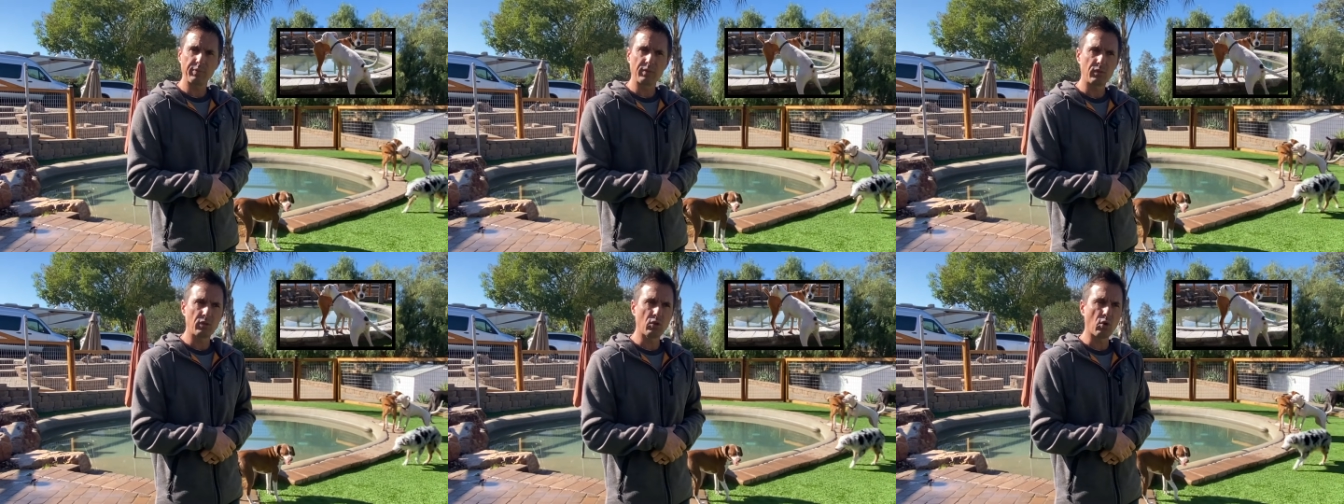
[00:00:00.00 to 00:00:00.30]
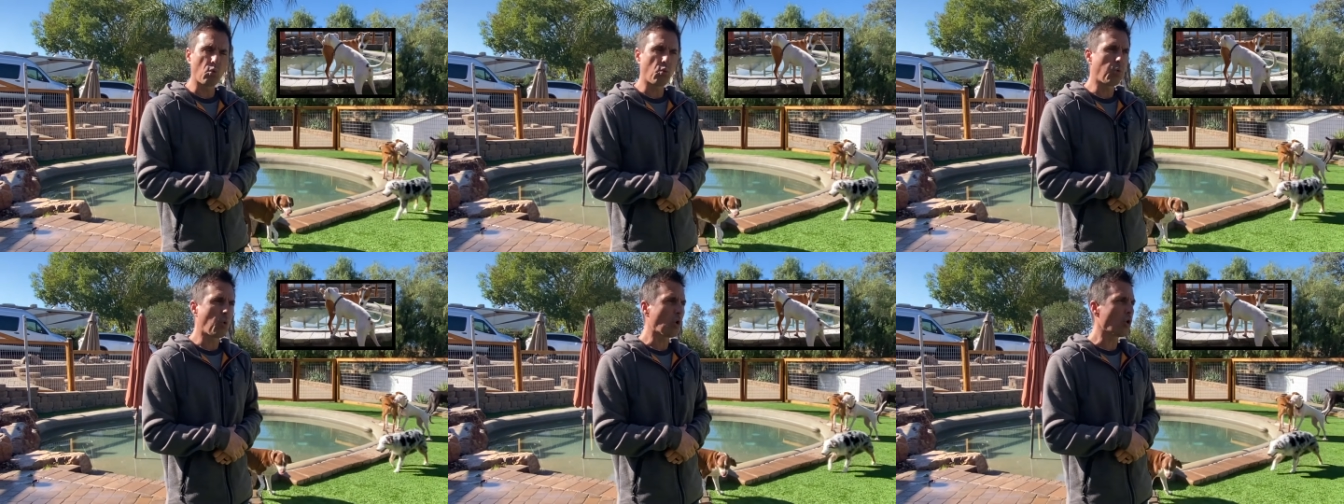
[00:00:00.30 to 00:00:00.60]
The
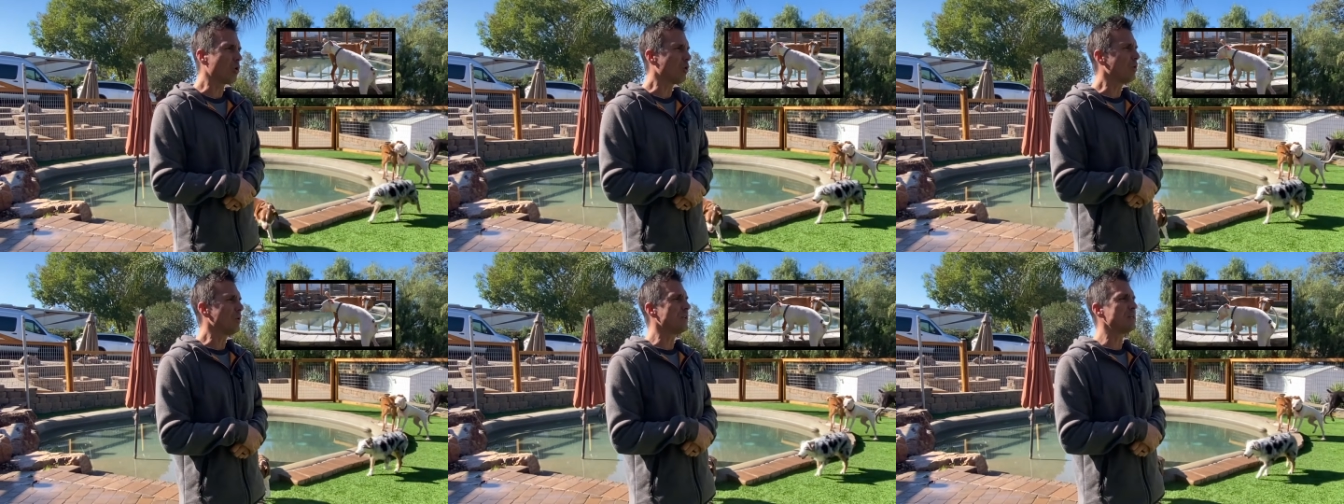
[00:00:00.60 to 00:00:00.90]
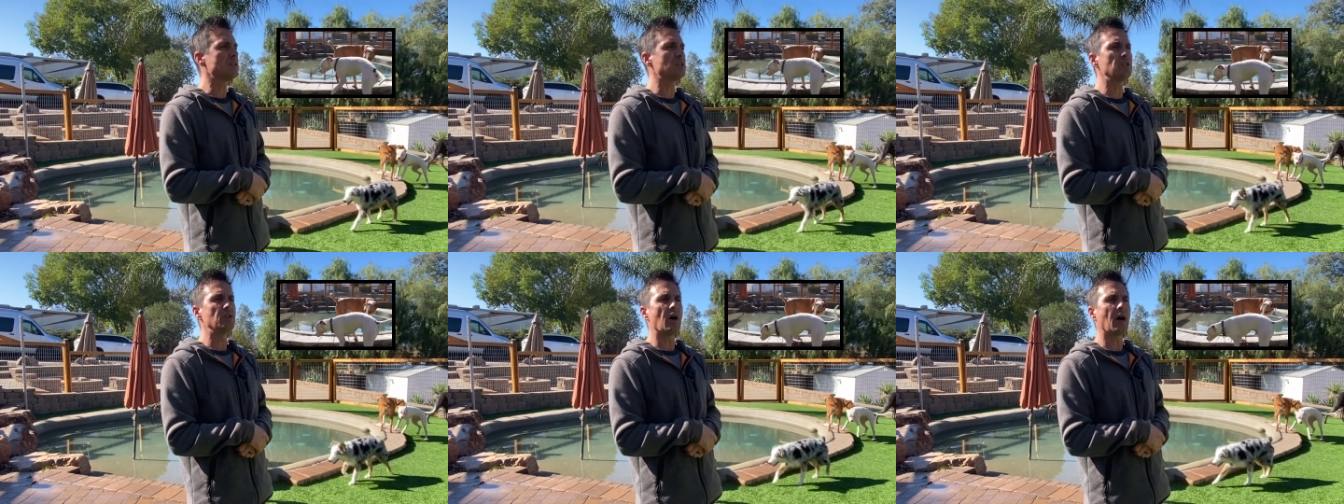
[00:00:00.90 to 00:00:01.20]
world
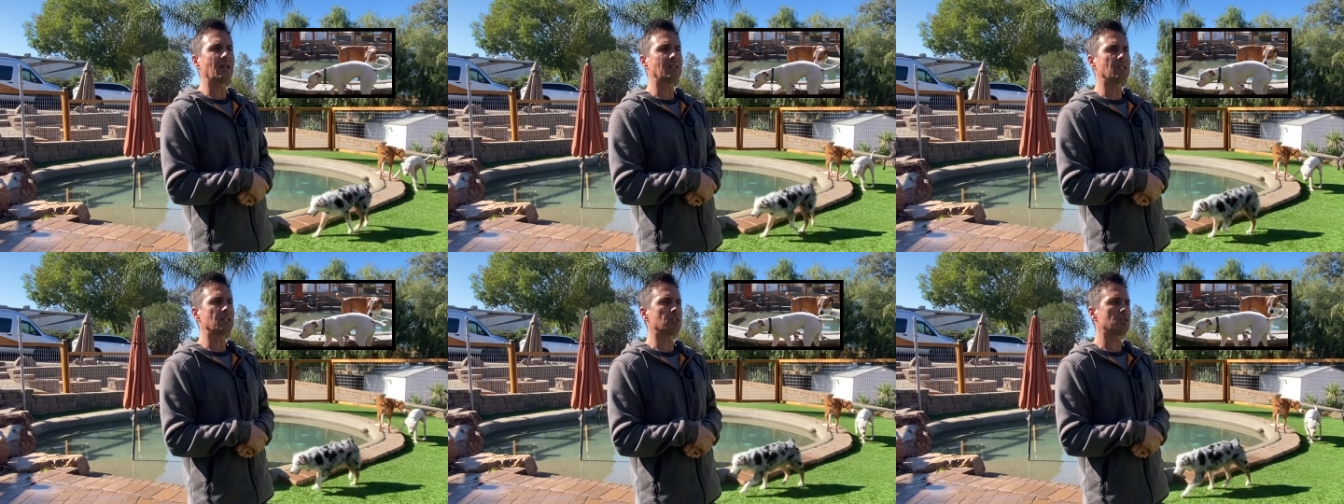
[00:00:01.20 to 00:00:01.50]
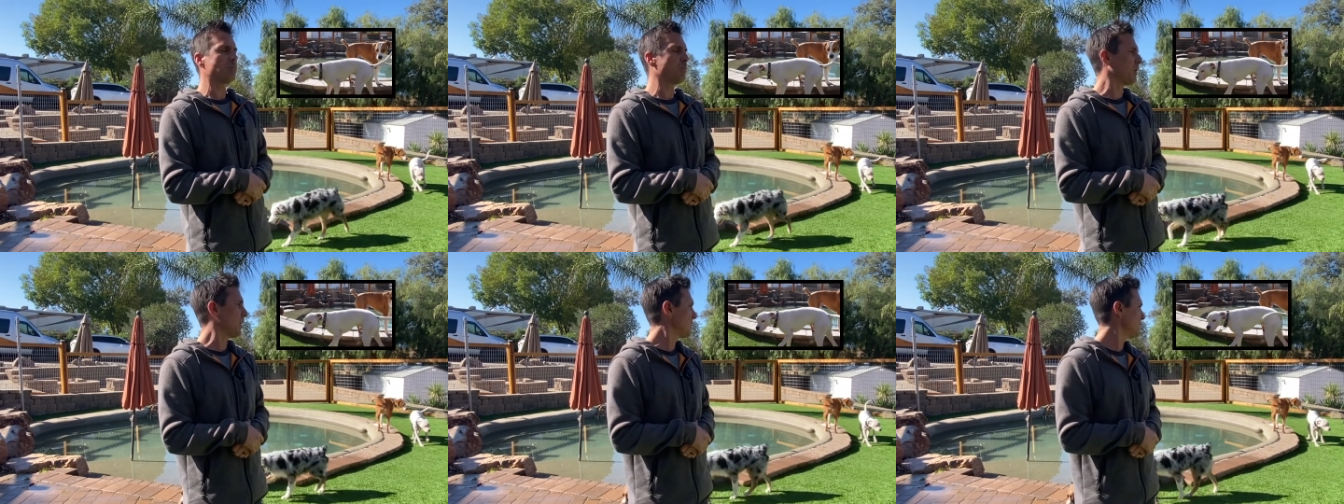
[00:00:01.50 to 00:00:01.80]
is not this
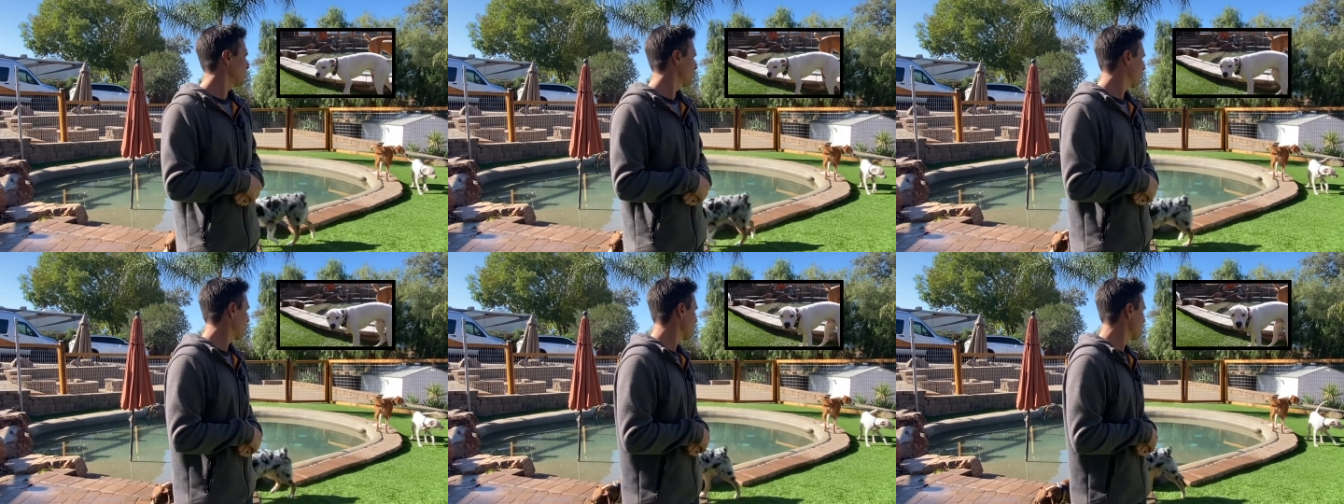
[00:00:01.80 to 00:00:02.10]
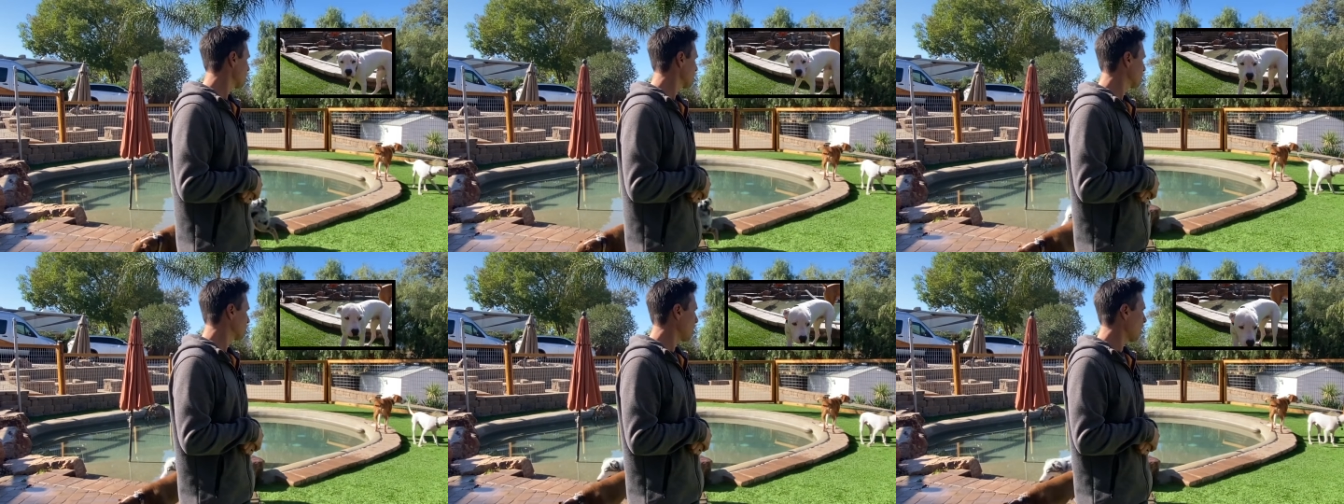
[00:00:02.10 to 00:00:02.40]
place for
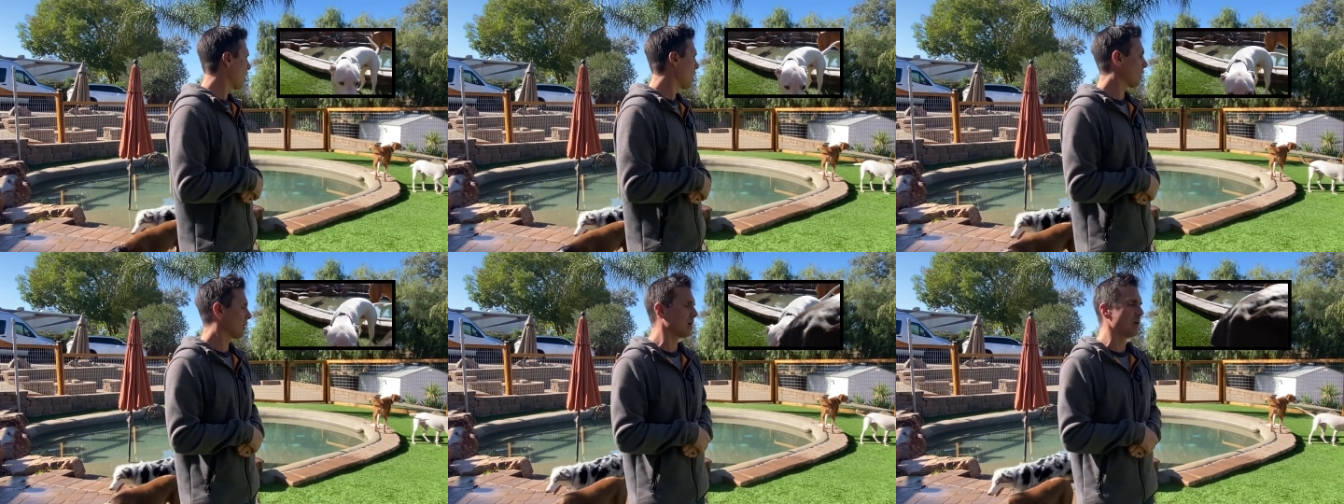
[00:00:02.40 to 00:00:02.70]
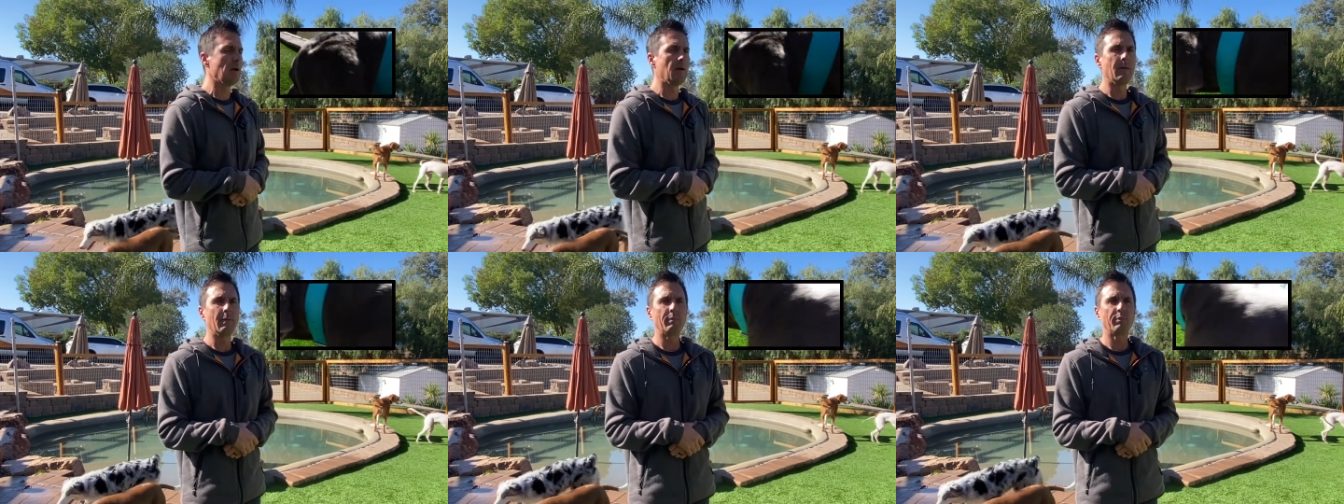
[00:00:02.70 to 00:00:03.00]
your dog
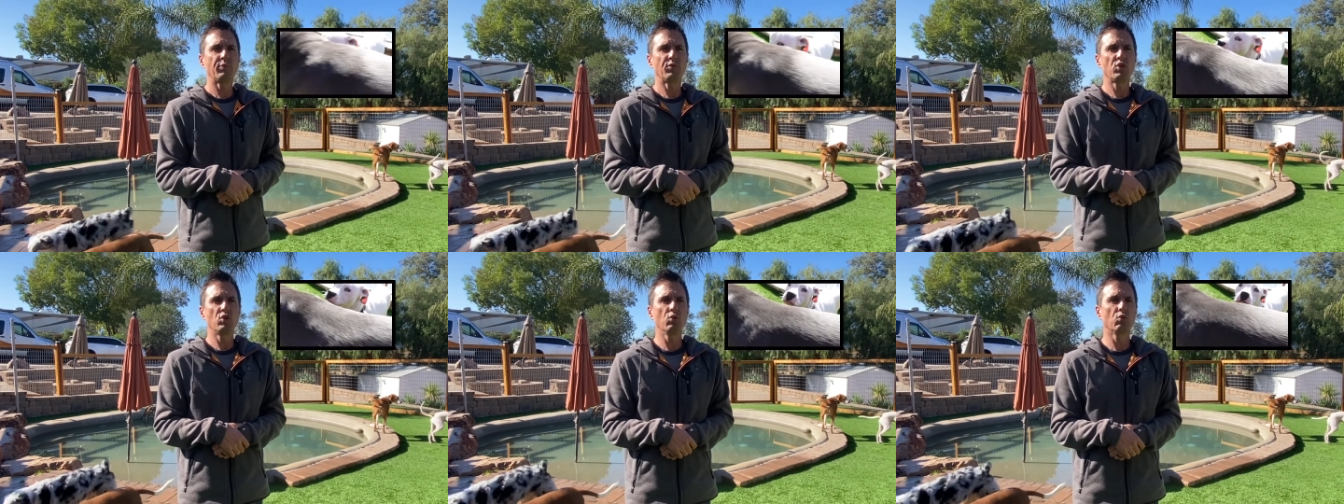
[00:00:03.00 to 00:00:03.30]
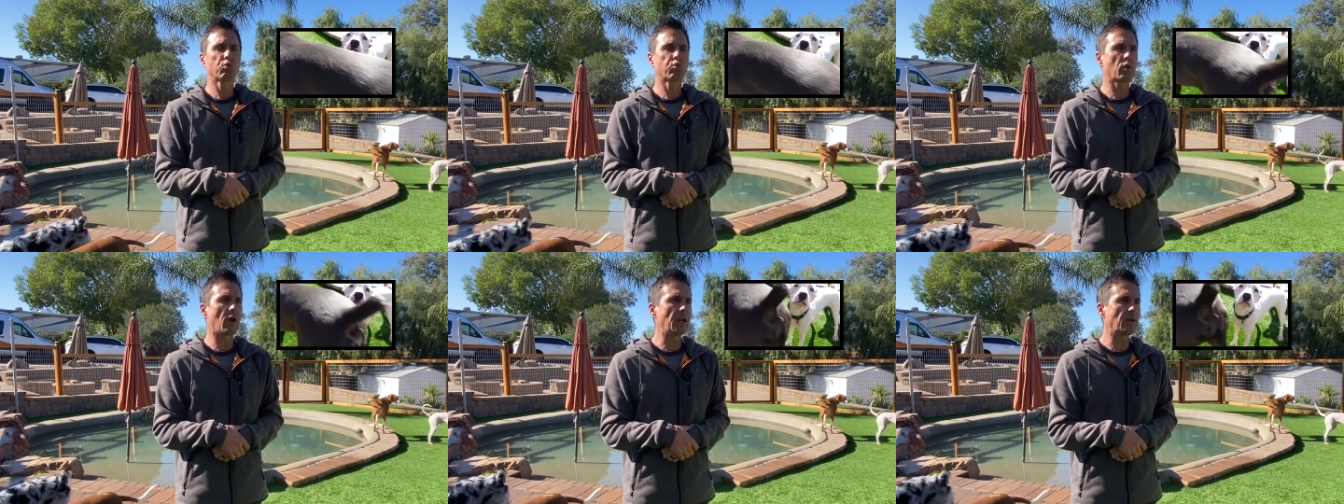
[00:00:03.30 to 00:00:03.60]
to
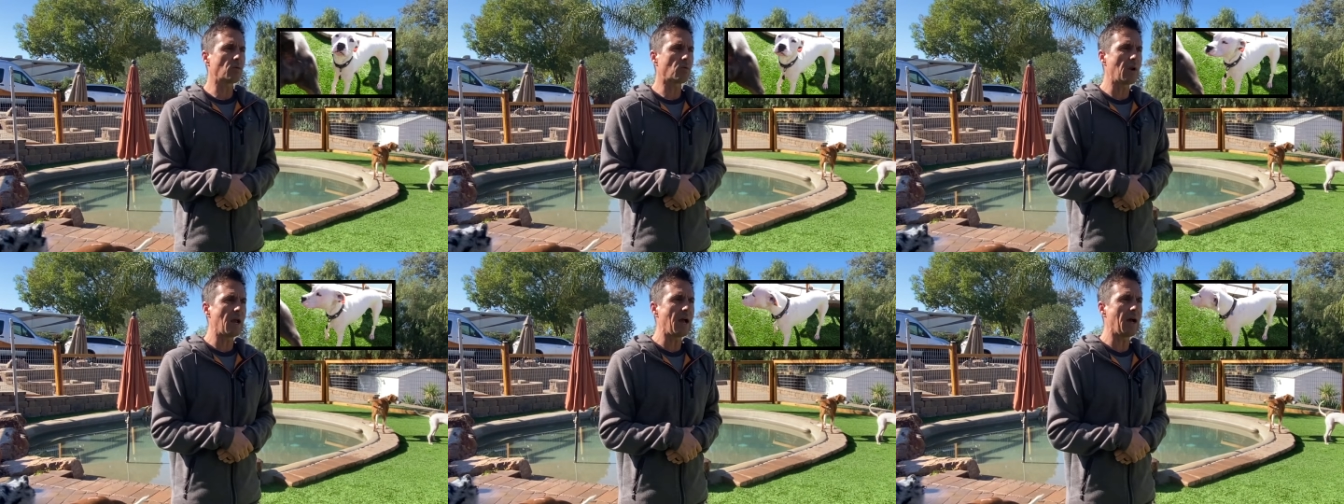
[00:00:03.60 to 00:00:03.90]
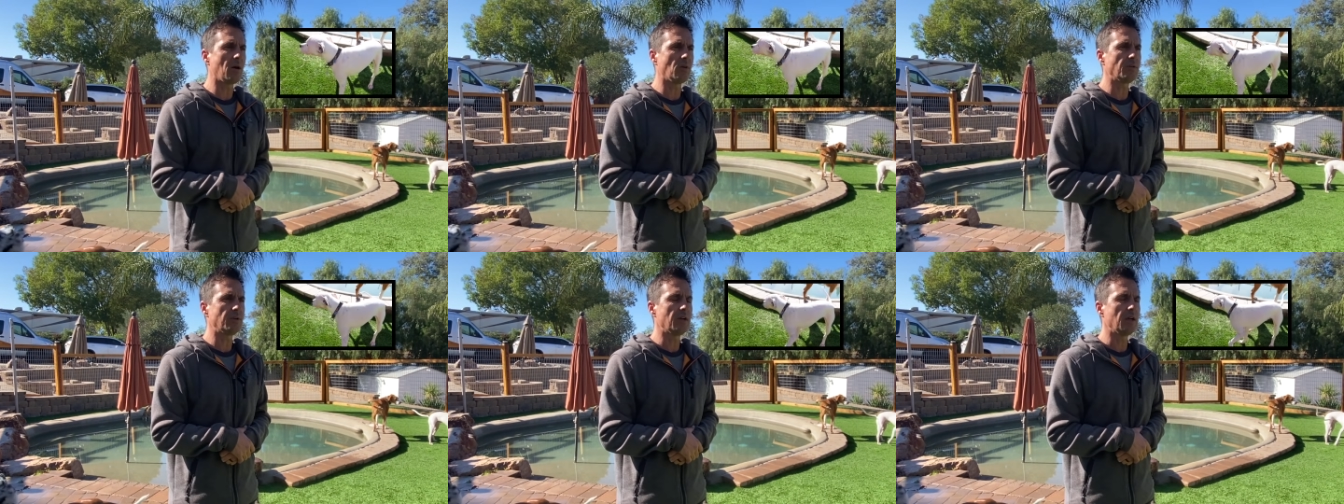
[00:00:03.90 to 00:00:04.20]
run
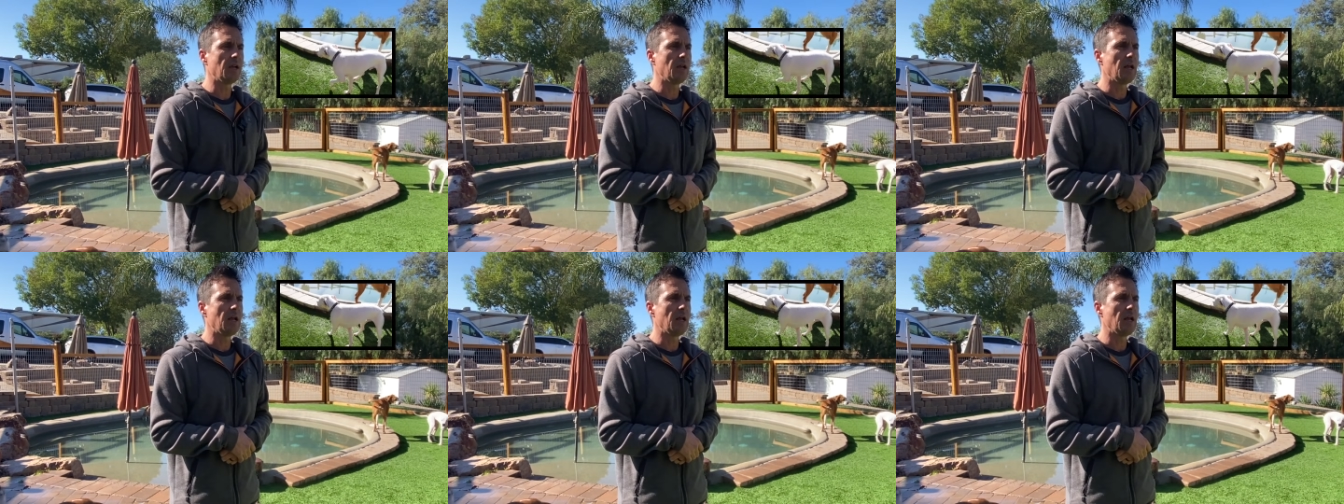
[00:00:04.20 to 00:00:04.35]
around